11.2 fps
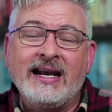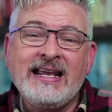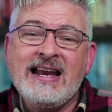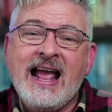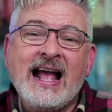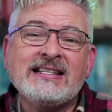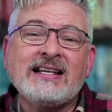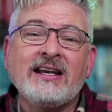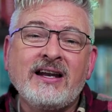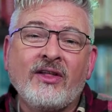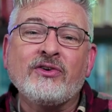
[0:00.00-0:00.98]
And he adds
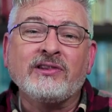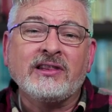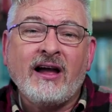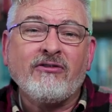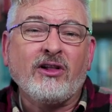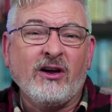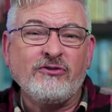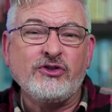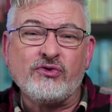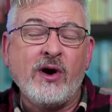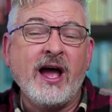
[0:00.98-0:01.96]
another level
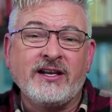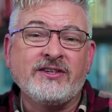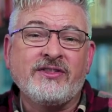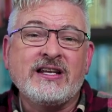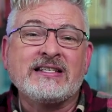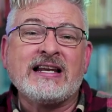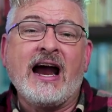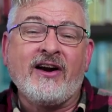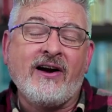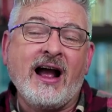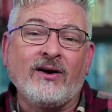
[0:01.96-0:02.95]
of dread to the
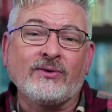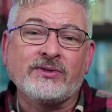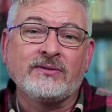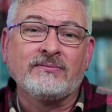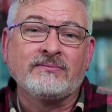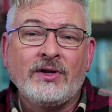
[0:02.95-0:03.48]
entire house.